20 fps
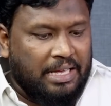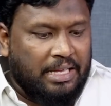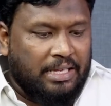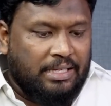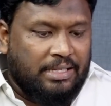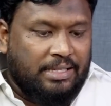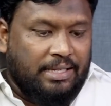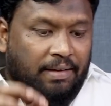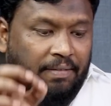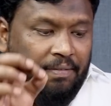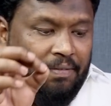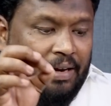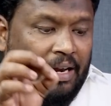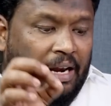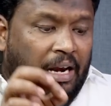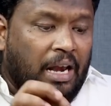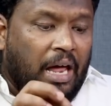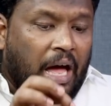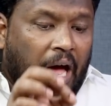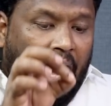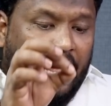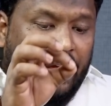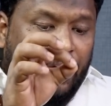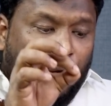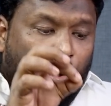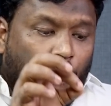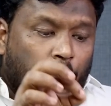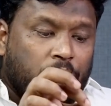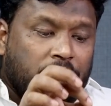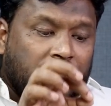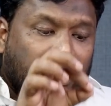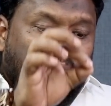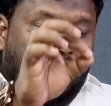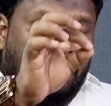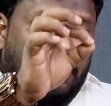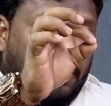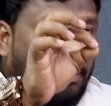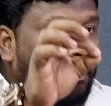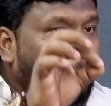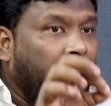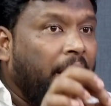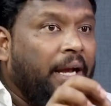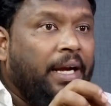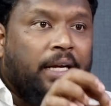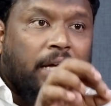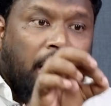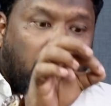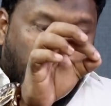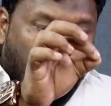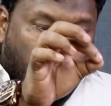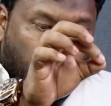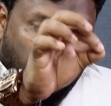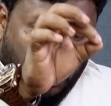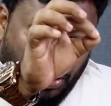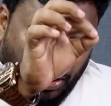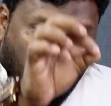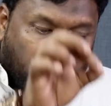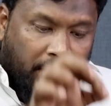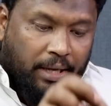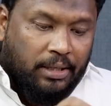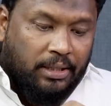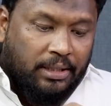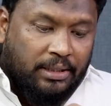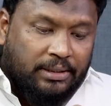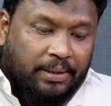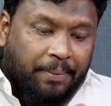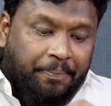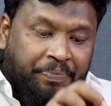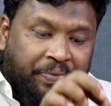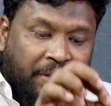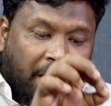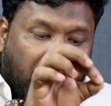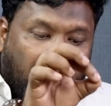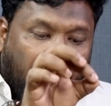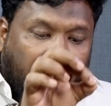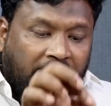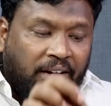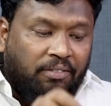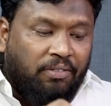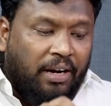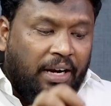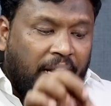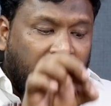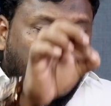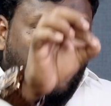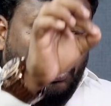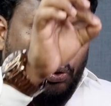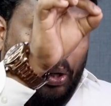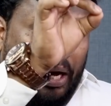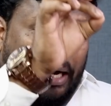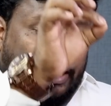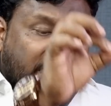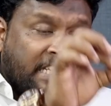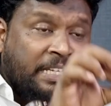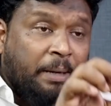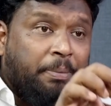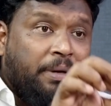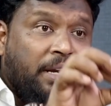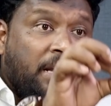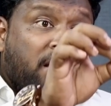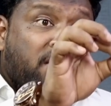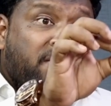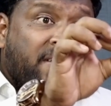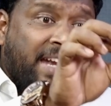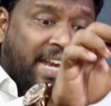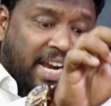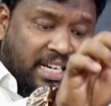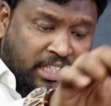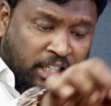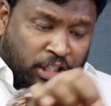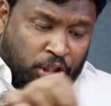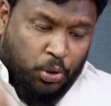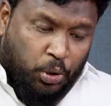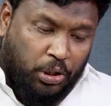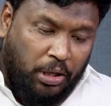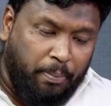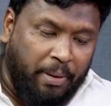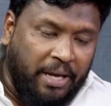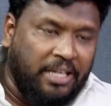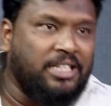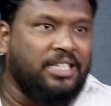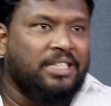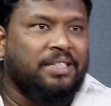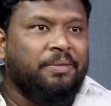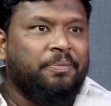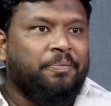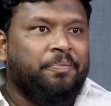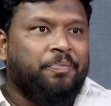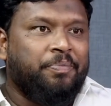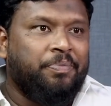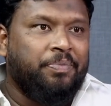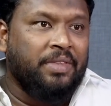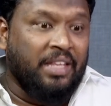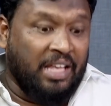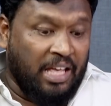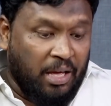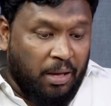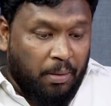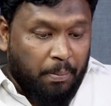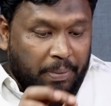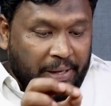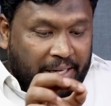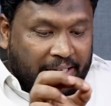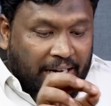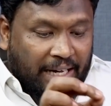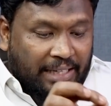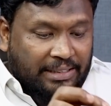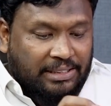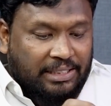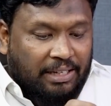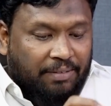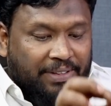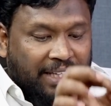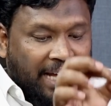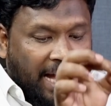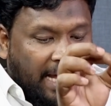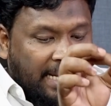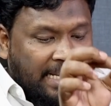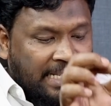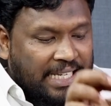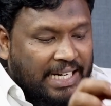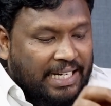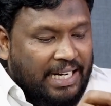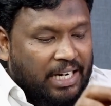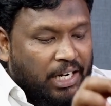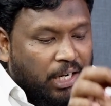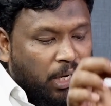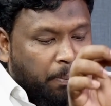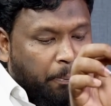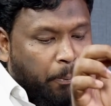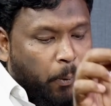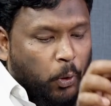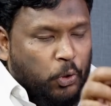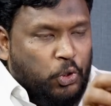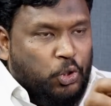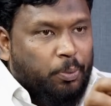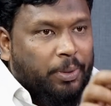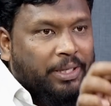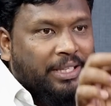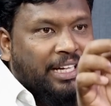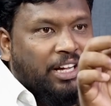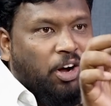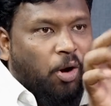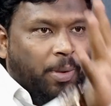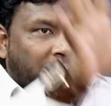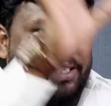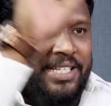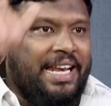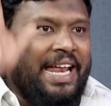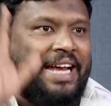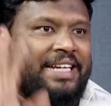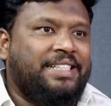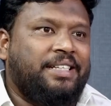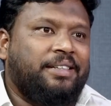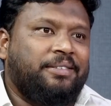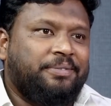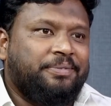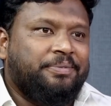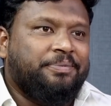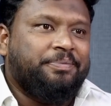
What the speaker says: Several high courts have complained about lawyers unwilling to accept invitations to the bench because of the uncertainty posed by the government's inaction.